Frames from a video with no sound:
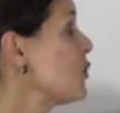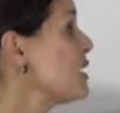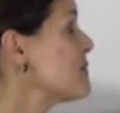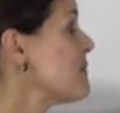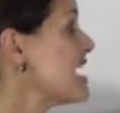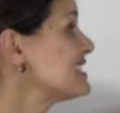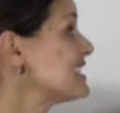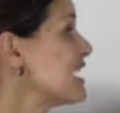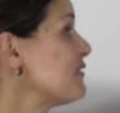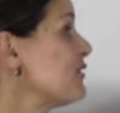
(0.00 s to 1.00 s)
we
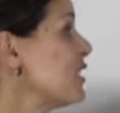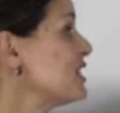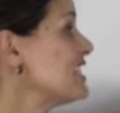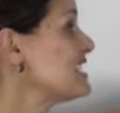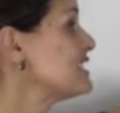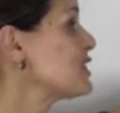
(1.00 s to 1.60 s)
must convert this